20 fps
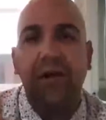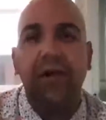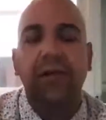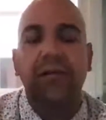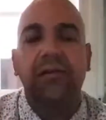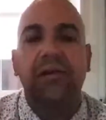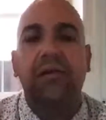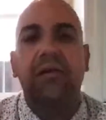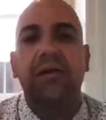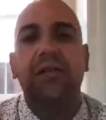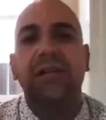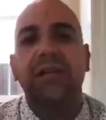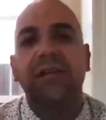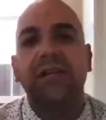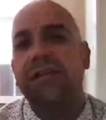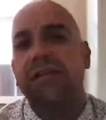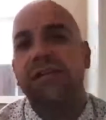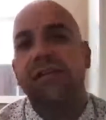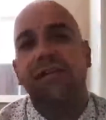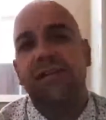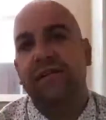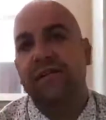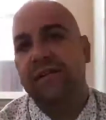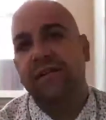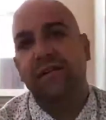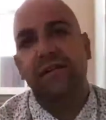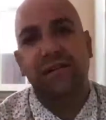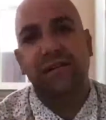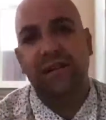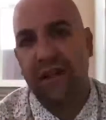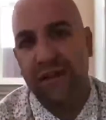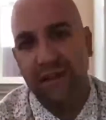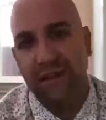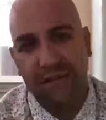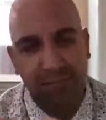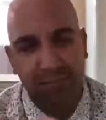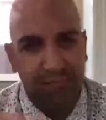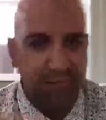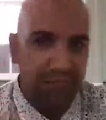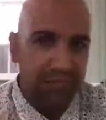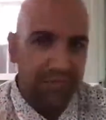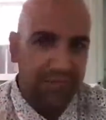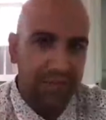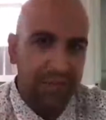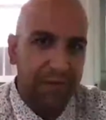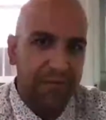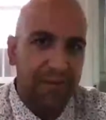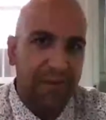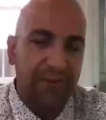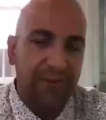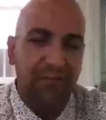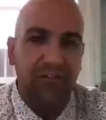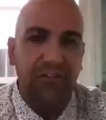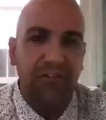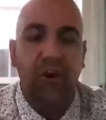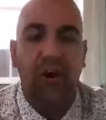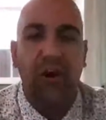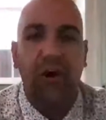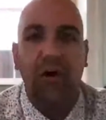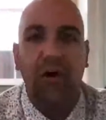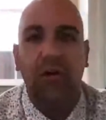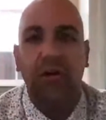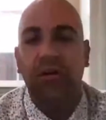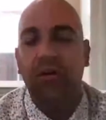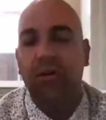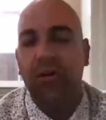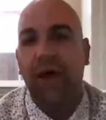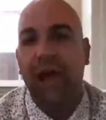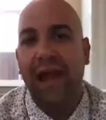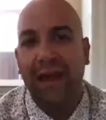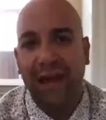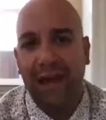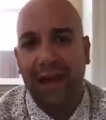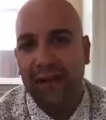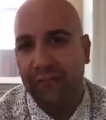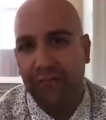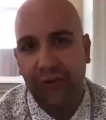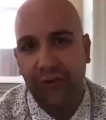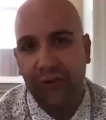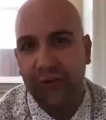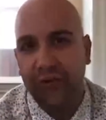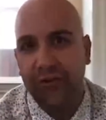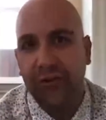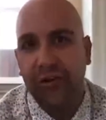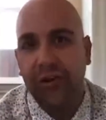So this is as some investors call low-hanging fruit.